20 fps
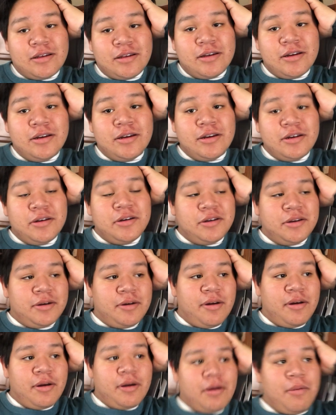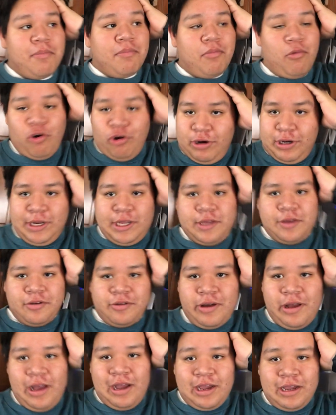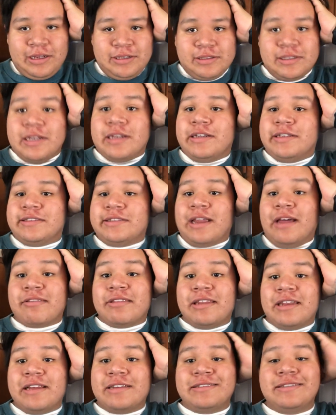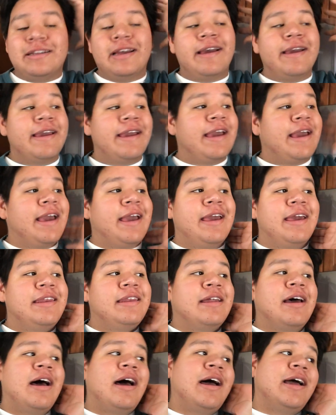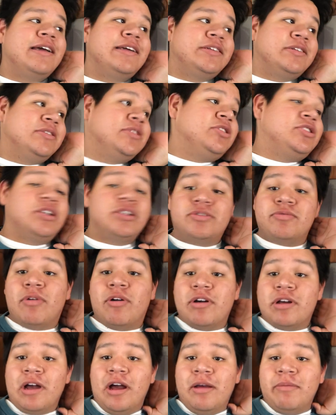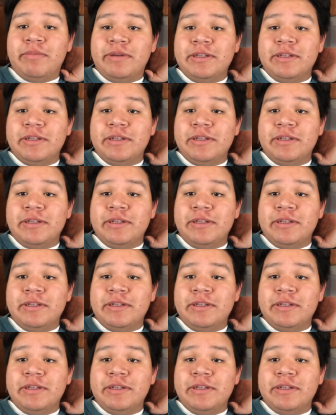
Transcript: Good morning, you guys. It is now the next day and I just woke up.